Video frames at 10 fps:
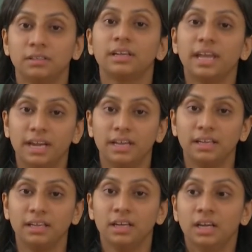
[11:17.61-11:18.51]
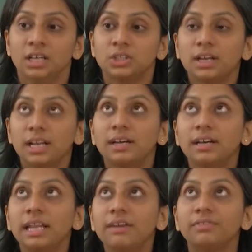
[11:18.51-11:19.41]
Kd. So
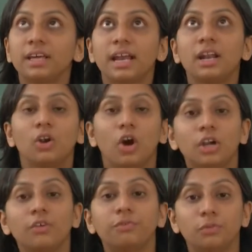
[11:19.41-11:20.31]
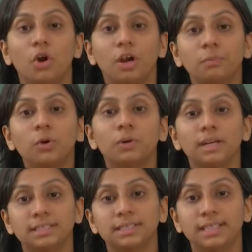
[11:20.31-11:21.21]
clearly, if there are lot more
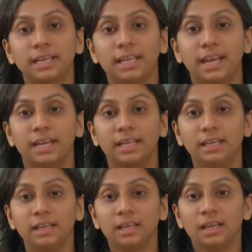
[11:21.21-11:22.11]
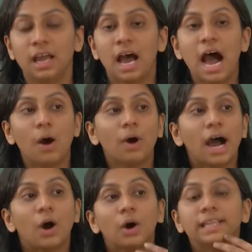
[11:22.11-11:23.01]
vertices than kd, how
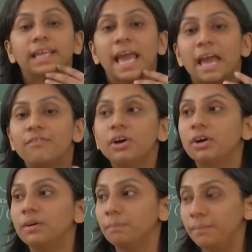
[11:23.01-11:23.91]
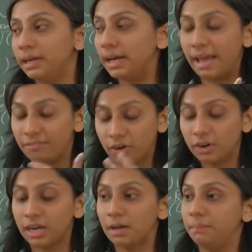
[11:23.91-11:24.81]
are they ever
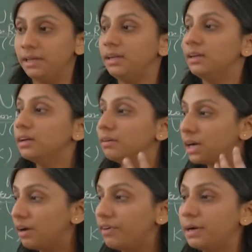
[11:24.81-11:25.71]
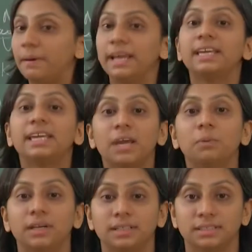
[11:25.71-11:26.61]
gonna be covered by k
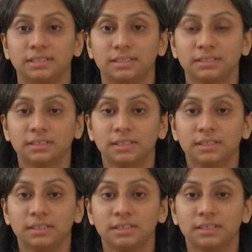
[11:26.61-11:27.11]
vertices?